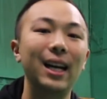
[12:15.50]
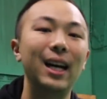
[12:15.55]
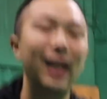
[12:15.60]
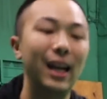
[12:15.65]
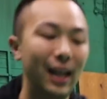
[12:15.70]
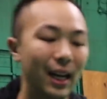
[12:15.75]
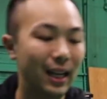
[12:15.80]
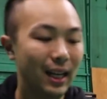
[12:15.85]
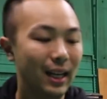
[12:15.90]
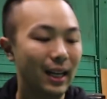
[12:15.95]

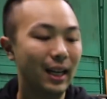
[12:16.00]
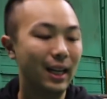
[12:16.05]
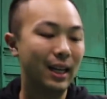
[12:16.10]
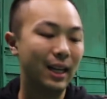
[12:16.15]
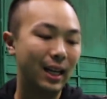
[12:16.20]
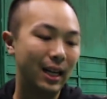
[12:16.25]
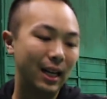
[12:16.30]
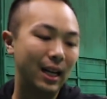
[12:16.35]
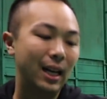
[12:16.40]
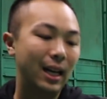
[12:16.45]
I
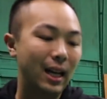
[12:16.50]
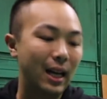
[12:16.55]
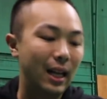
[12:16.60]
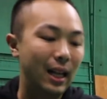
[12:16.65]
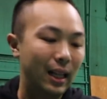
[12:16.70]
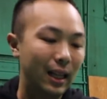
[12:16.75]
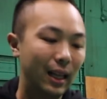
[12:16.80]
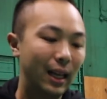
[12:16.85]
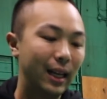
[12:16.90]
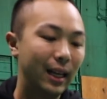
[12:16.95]

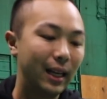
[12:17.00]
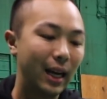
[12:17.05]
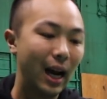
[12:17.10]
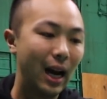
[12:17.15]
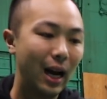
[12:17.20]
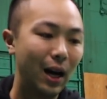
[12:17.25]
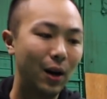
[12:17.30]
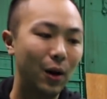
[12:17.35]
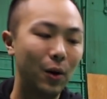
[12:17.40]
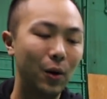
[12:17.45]
like
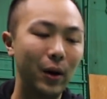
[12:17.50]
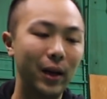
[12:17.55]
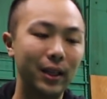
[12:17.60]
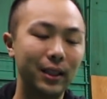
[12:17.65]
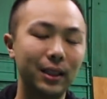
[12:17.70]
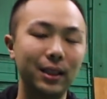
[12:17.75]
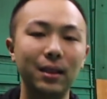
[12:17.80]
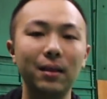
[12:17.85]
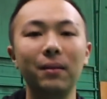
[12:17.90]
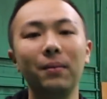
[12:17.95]
how
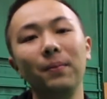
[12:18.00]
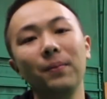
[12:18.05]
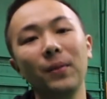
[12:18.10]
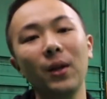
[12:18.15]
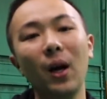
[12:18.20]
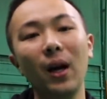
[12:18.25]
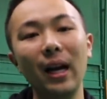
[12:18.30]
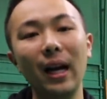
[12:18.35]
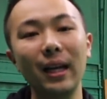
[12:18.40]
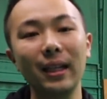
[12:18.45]
it's
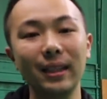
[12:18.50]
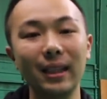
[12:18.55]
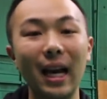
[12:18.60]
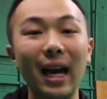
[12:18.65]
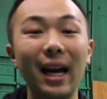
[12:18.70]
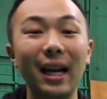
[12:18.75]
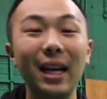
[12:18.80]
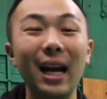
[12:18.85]
not as head